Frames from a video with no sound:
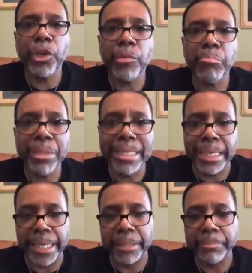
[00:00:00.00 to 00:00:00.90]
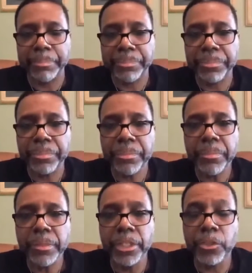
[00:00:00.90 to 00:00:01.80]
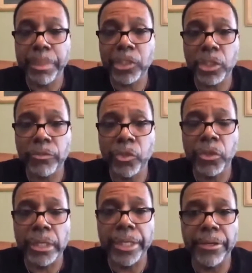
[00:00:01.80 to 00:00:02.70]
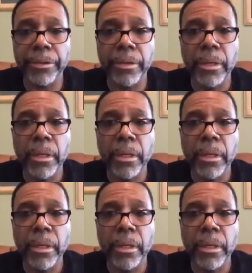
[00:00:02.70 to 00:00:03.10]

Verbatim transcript: you can be in, especially if you're a leader,